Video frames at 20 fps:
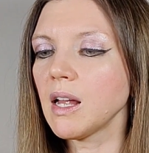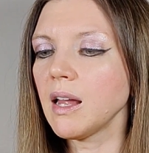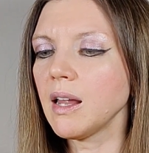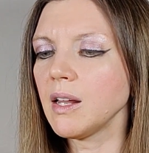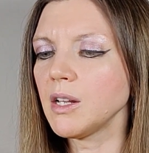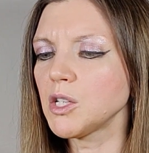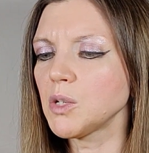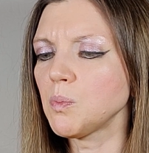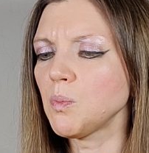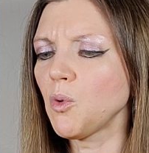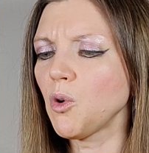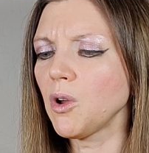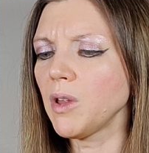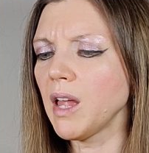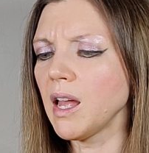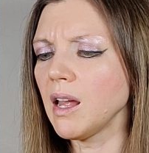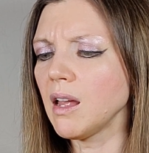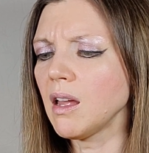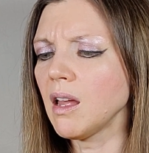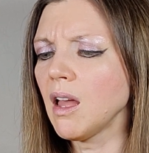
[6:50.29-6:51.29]
it's more
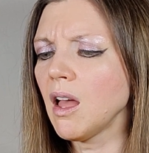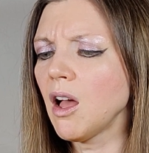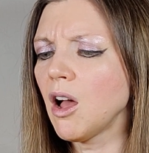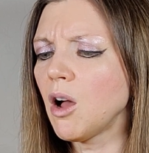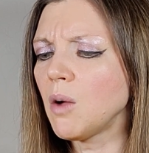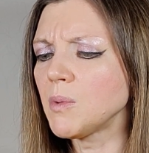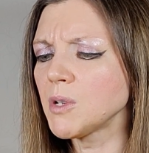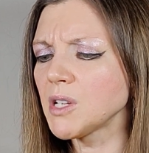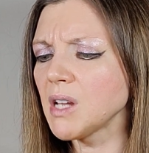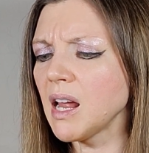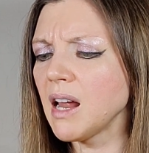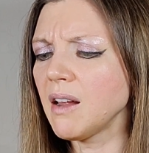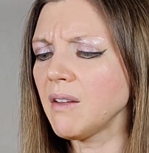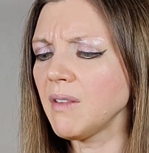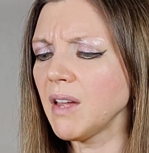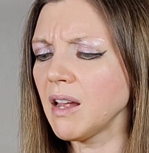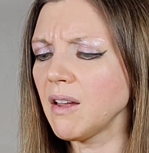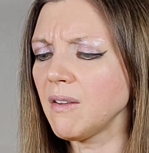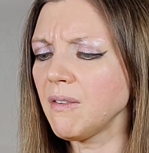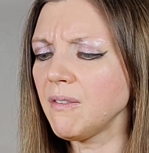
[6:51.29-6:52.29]
like almost kind of
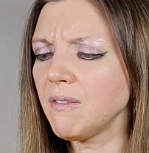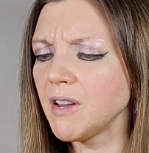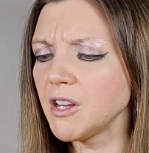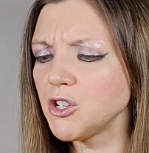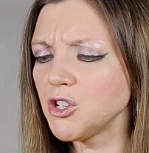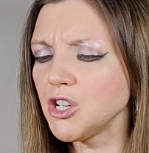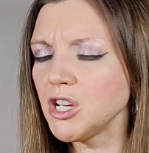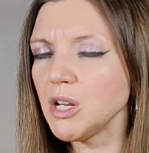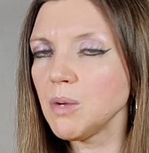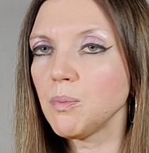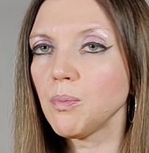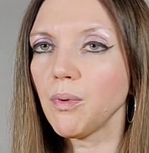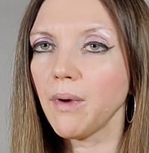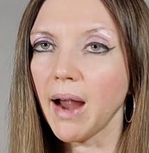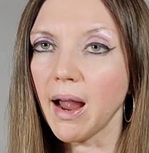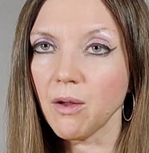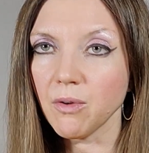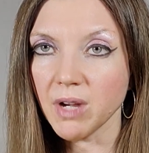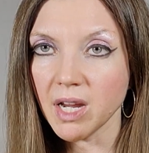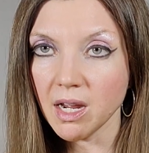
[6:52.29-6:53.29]
like a fudgy
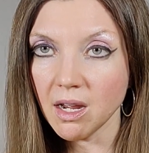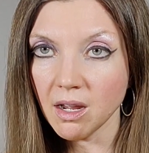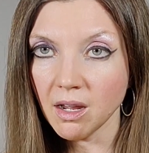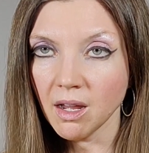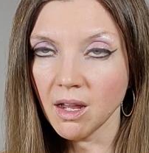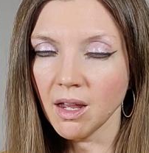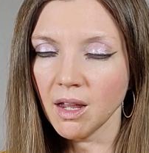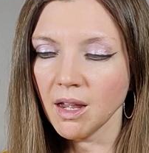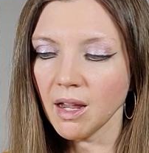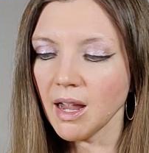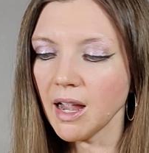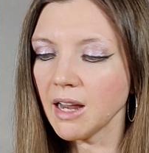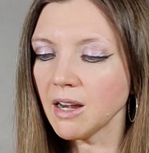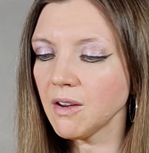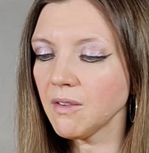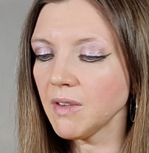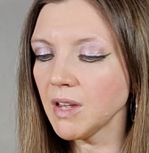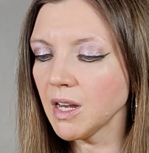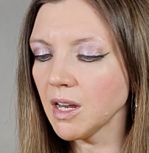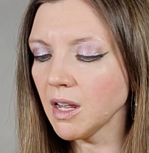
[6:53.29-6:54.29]
brownie kind
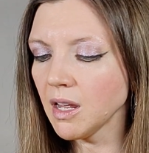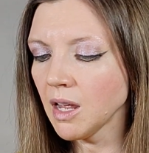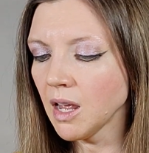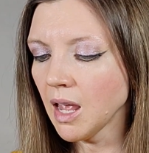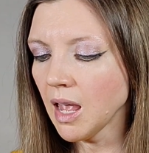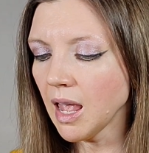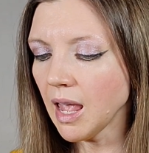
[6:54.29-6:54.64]
of in it.